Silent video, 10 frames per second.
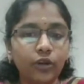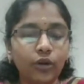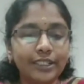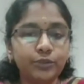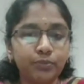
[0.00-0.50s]

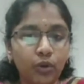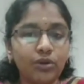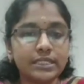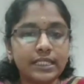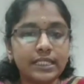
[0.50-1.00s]
order to
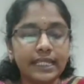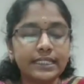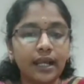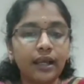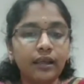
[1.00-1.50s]
process the
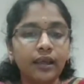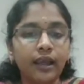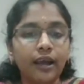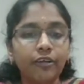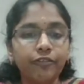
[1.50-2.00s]
data,
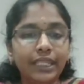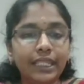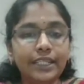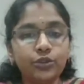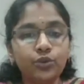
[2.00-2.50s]

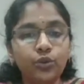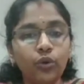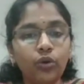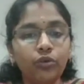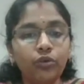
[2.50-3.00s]
we need to
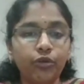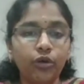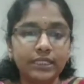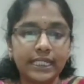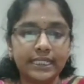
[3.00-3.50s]
go
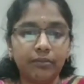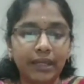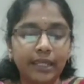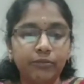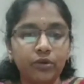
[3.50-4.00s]
for data
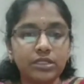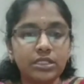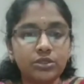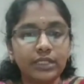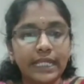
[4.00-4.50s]
mining
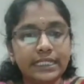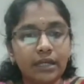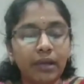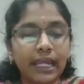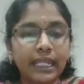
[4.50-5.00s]
process. So
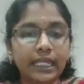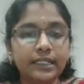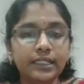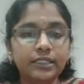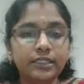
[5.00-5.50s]
data mining,
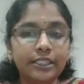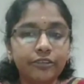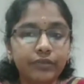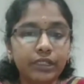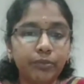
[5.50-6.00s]

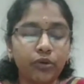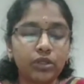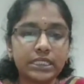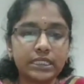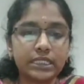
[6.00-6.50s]
it will
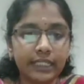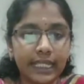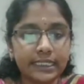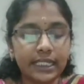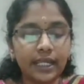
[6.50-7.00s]
process our
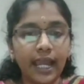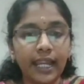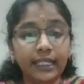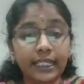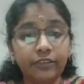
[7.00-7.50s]
data
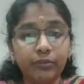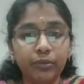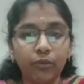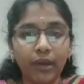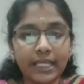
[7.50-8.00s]
and it will
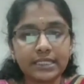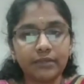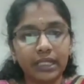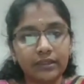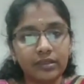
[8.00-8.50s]
provide
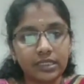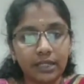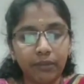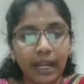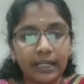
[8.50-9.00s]
some
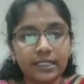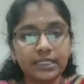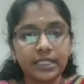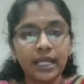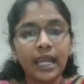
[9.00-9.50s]
interesting
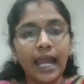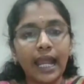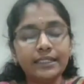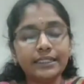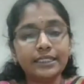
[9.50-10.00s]
patterns
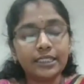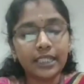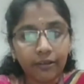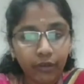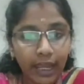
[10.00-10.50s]
and it
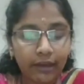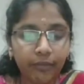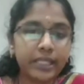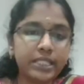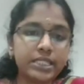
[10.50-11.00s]

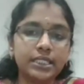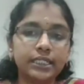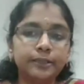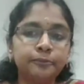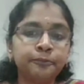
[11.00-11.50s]
evaluates
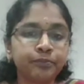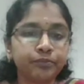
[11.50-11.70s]
the